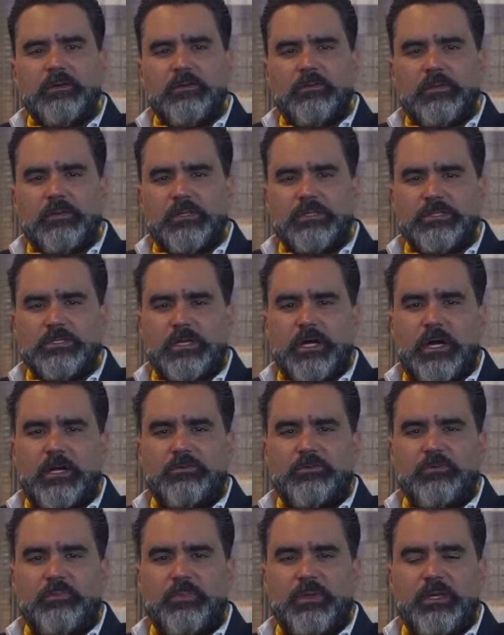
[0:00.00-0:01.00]
with a cigar
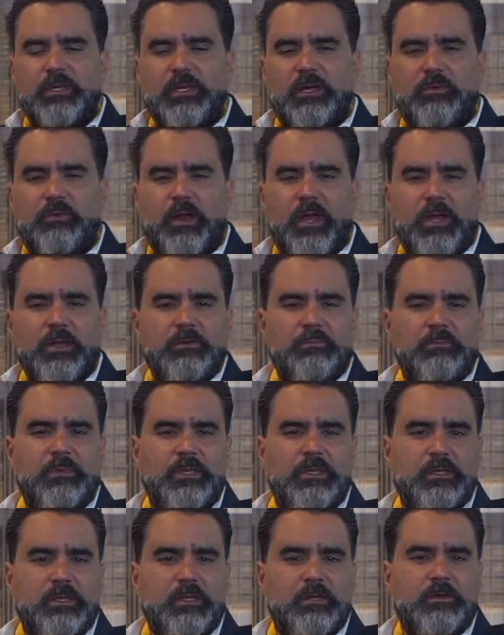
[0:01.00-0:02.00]
to be in a right
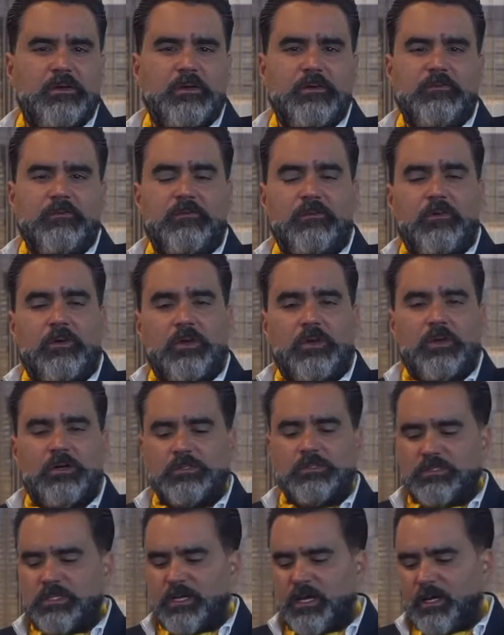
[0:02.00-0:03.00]
humidity for a
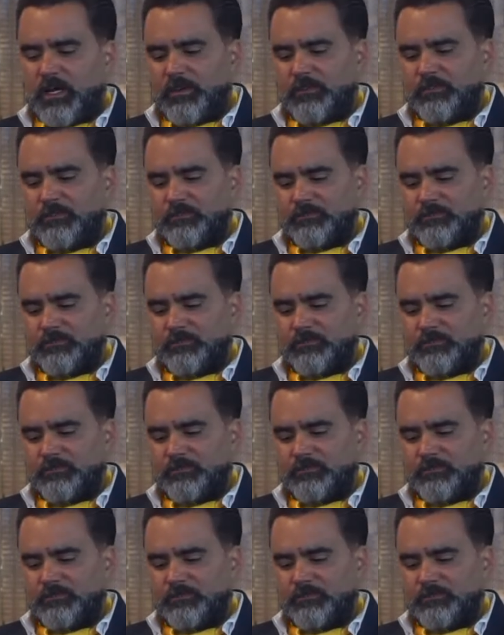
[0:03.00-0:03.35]
long time.